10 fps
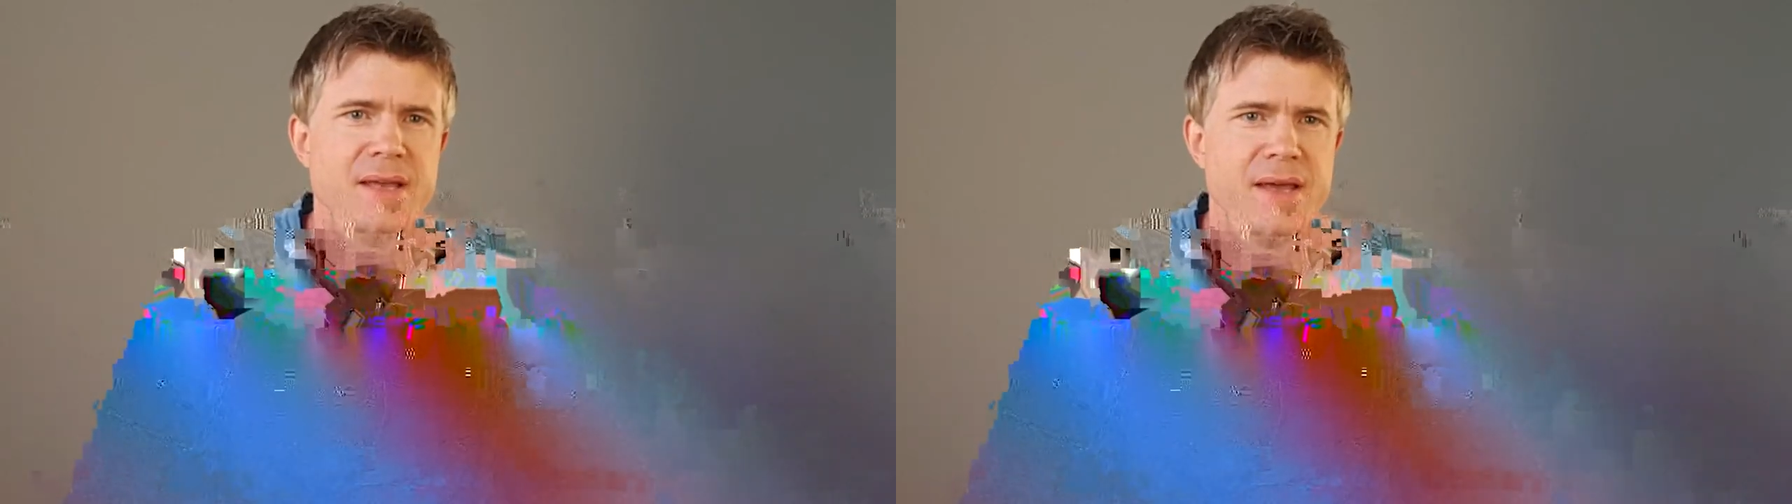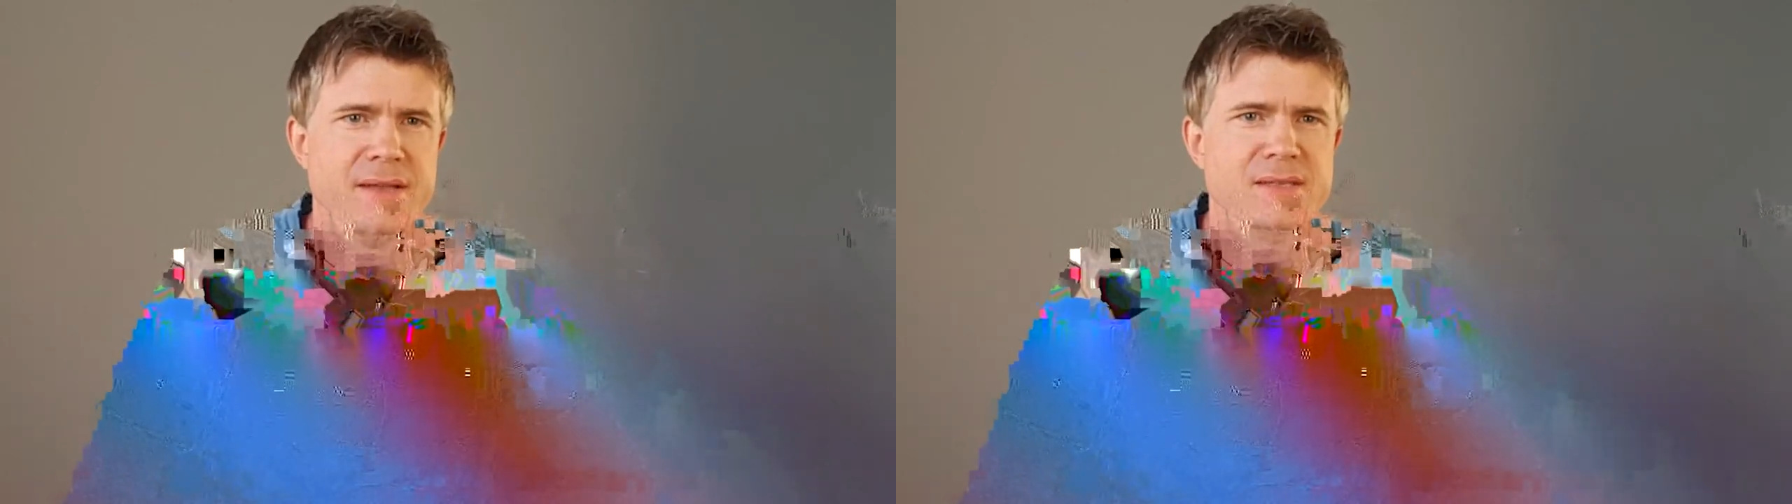
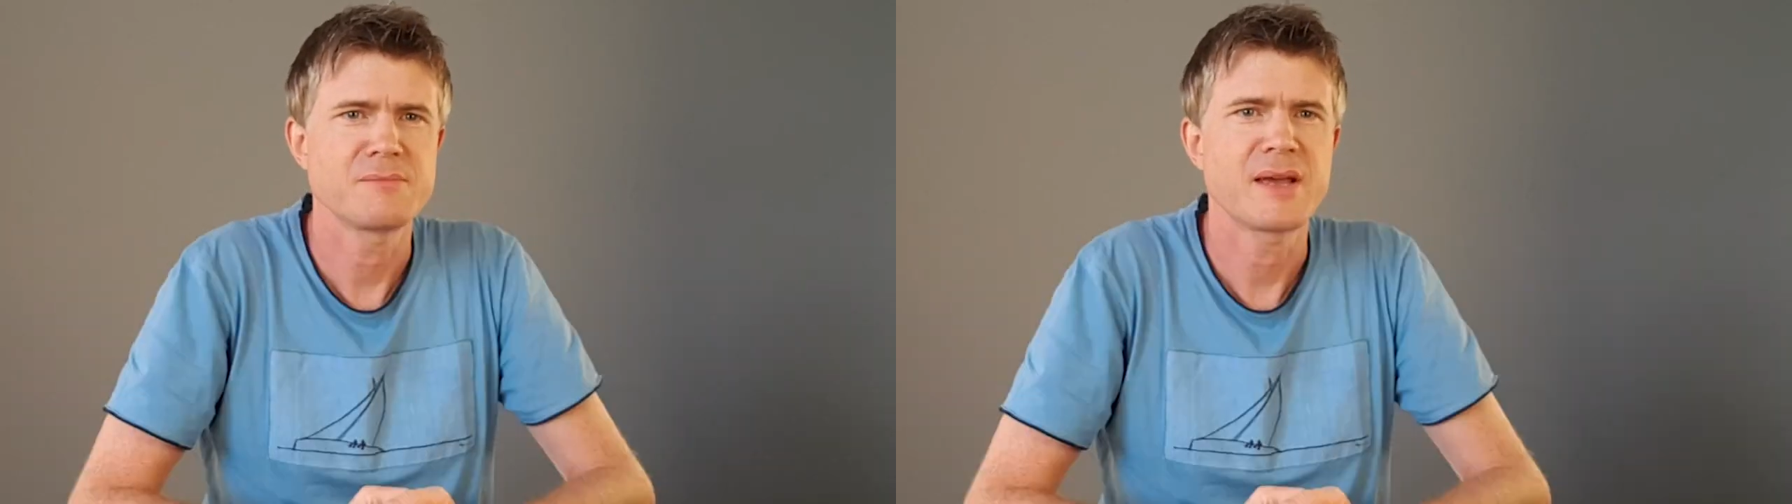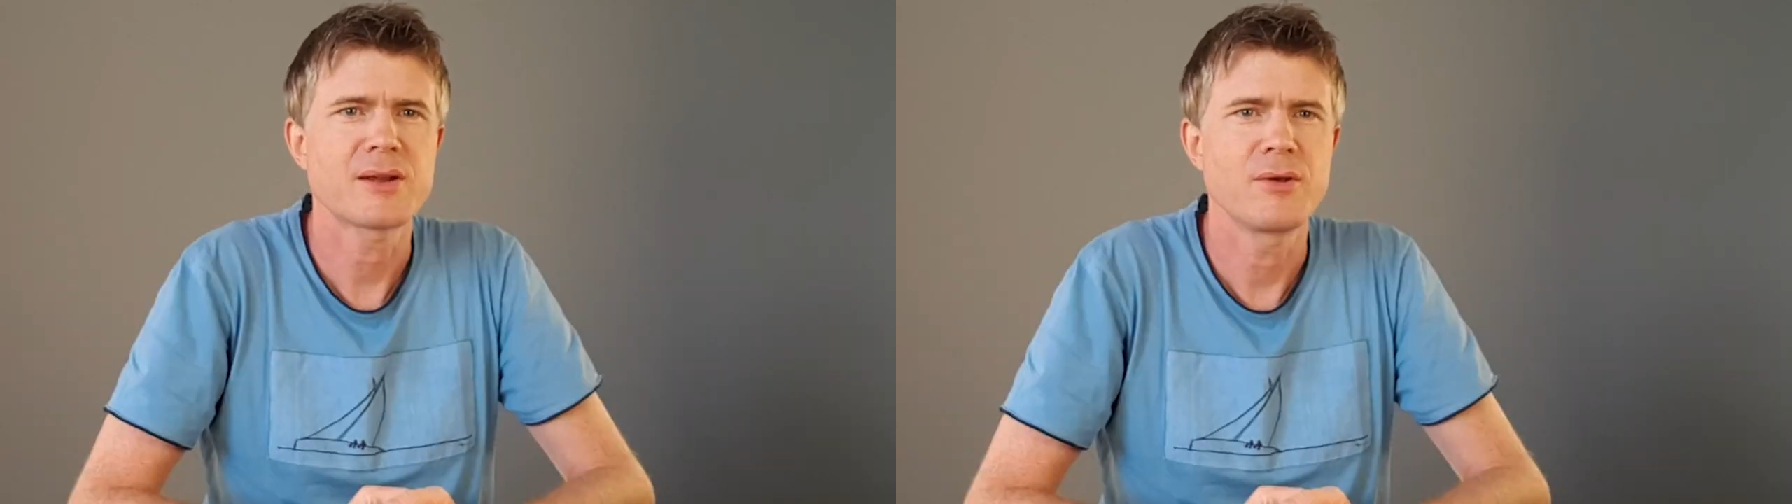
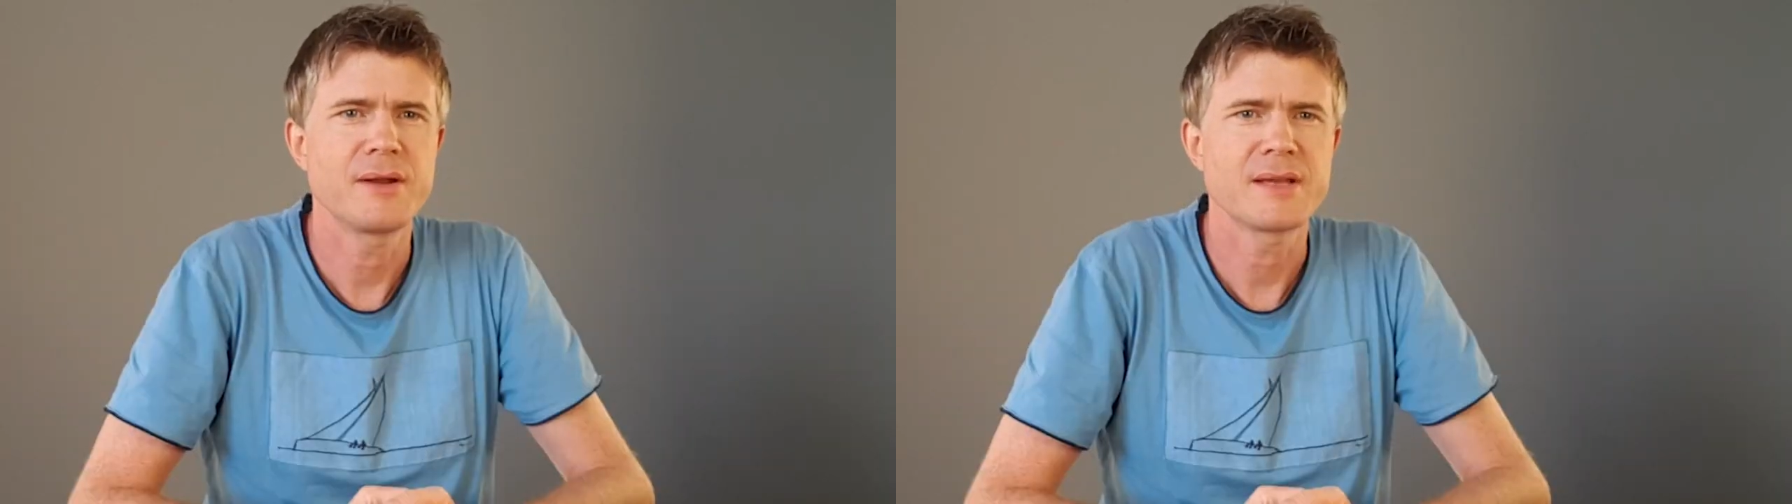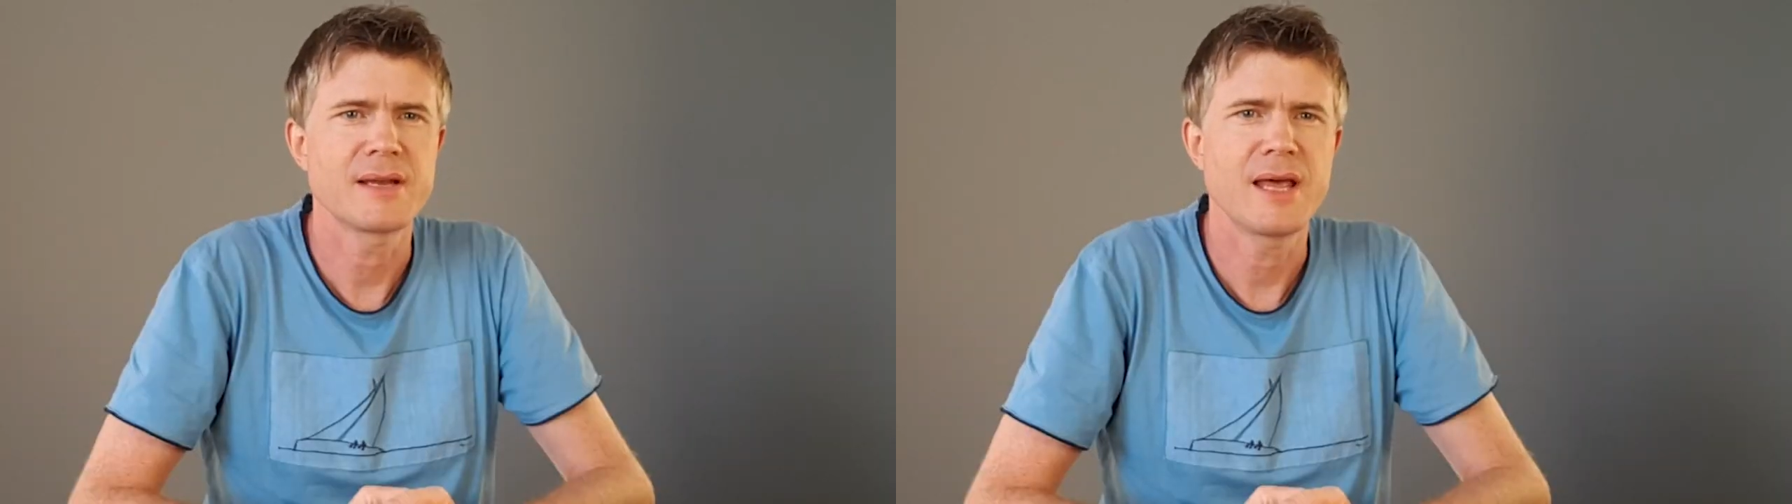aids make
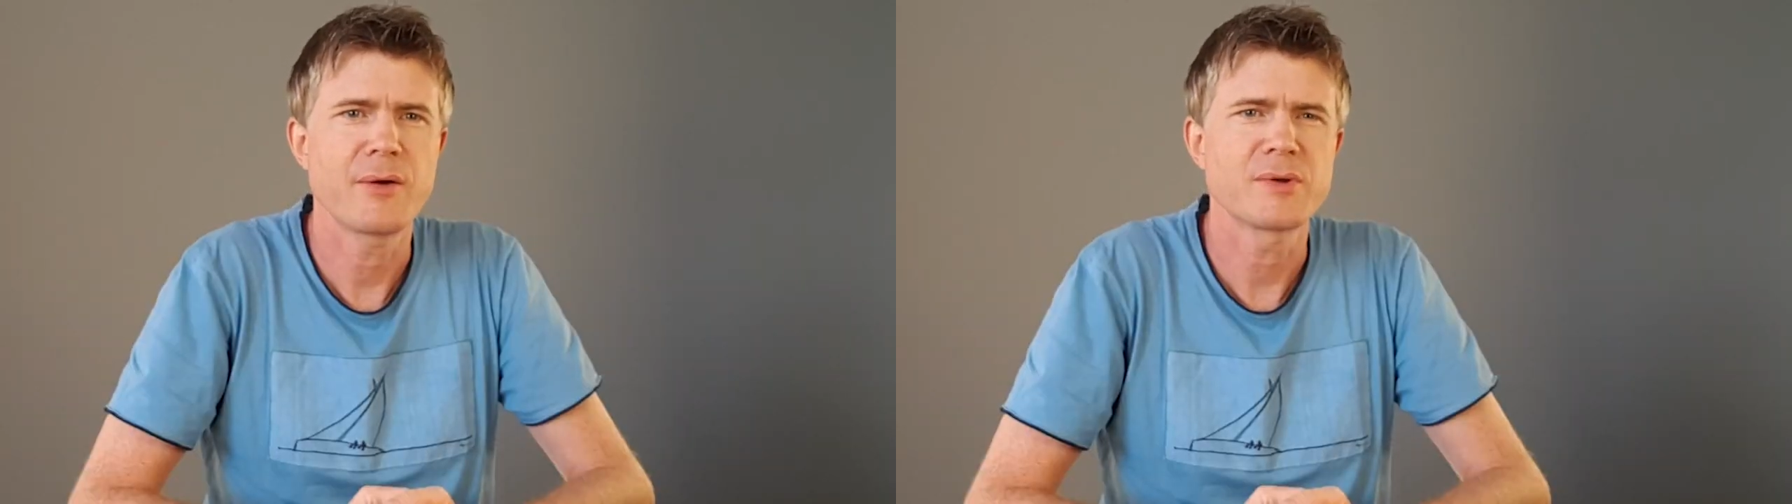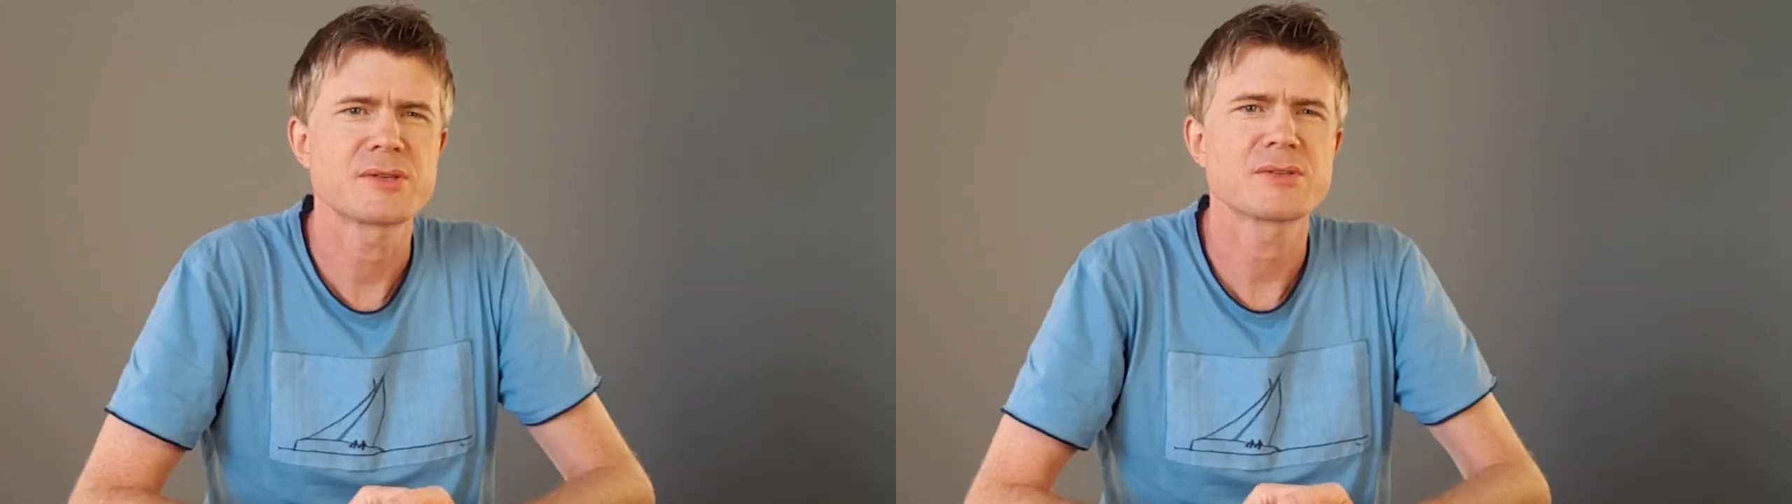learning a
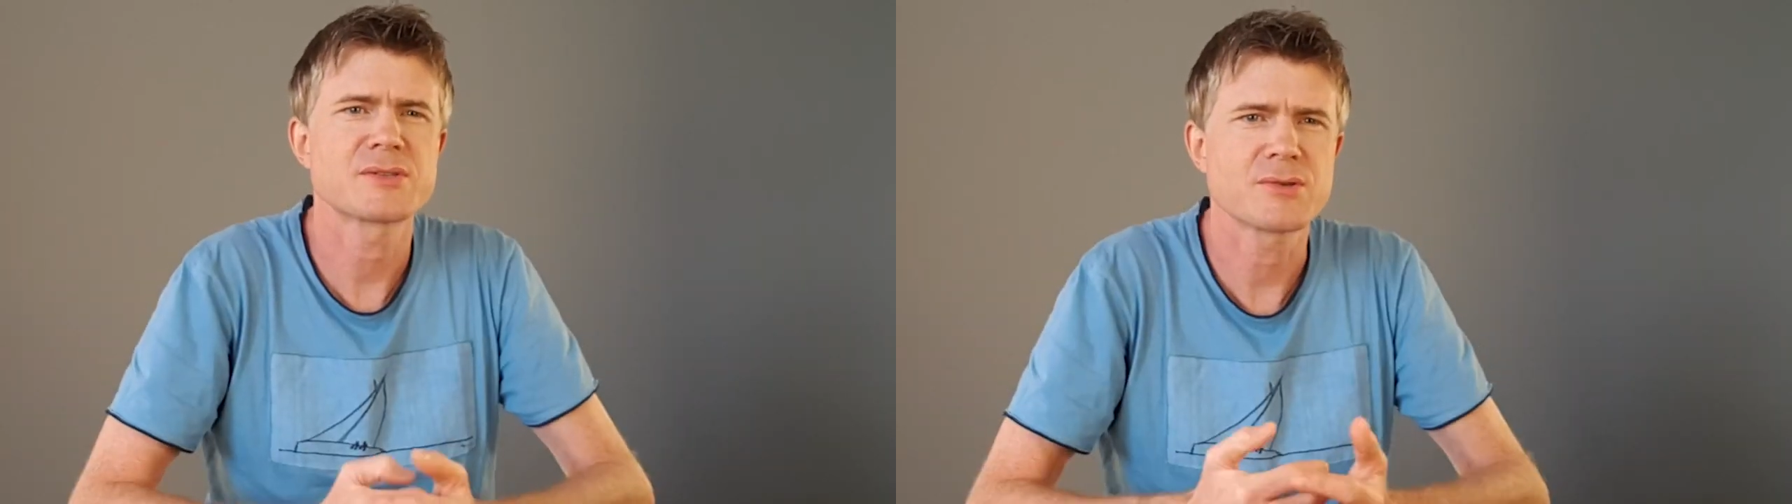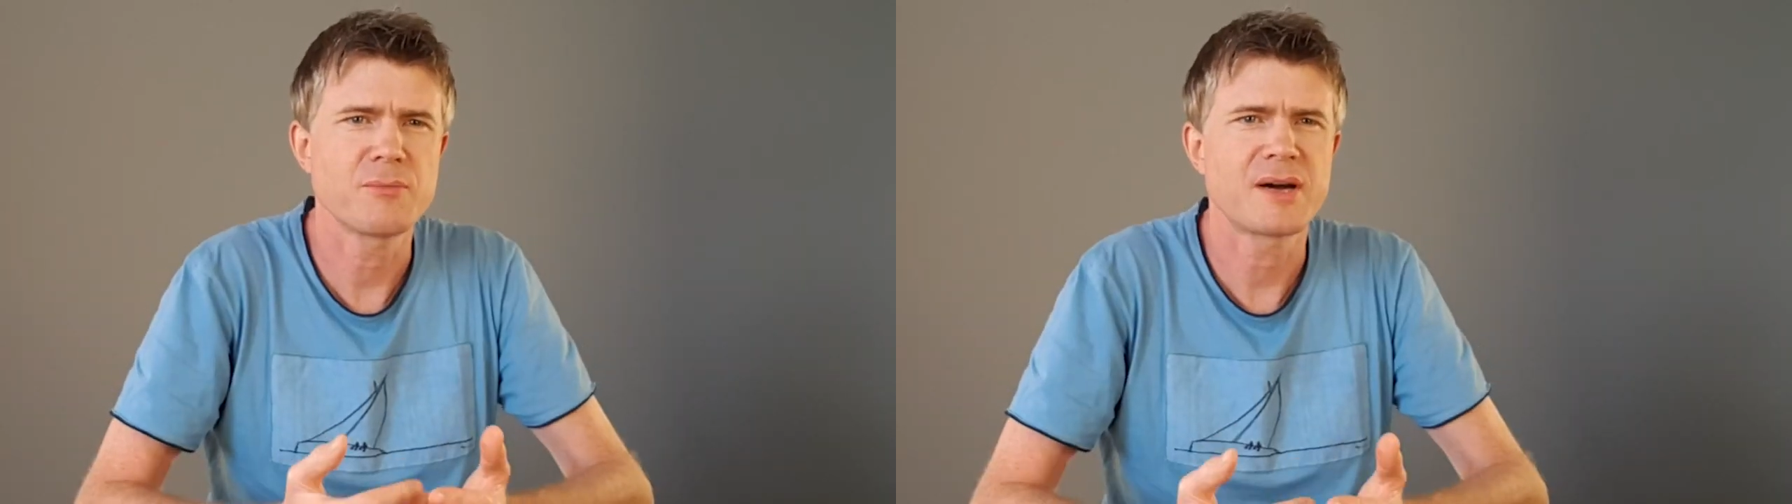language so